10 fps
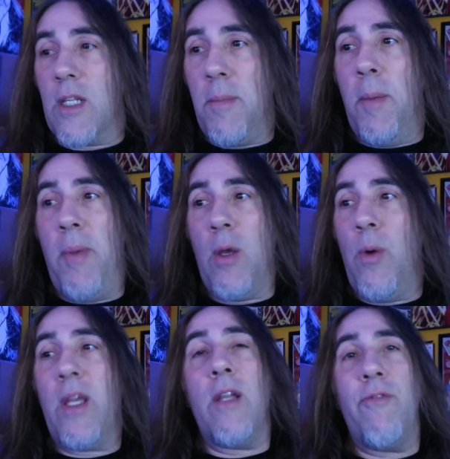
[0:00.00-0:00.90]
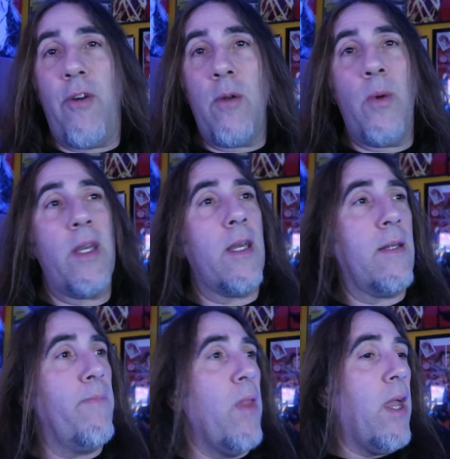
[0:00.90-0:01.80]
It's going to be a big weekend, fun
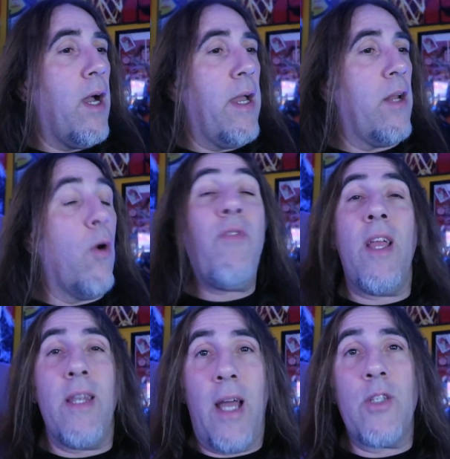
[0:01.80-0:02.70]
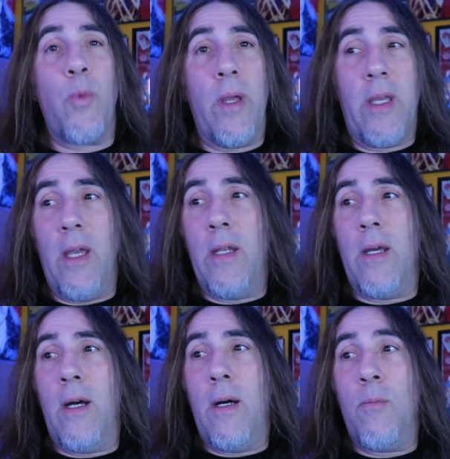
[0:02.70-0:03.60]
weekend, and hopefully a nice weekend.
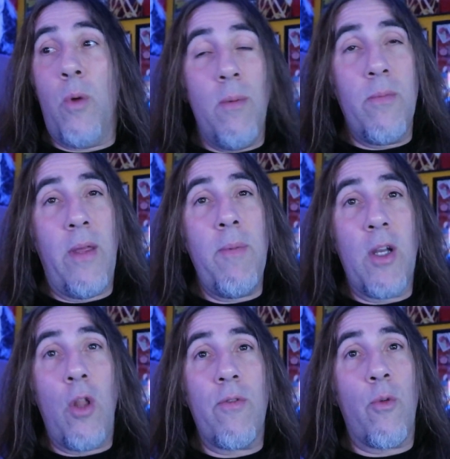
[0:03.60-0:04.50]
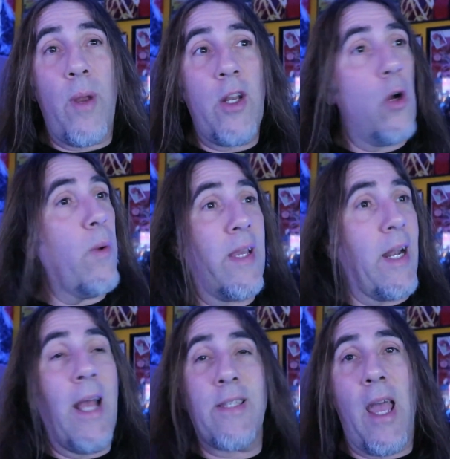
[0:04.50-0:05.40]
Um, we they've been calling for rain all week
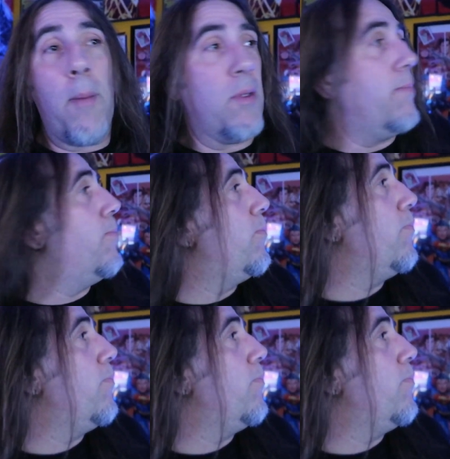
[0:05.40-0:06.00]
and it hasn't happened.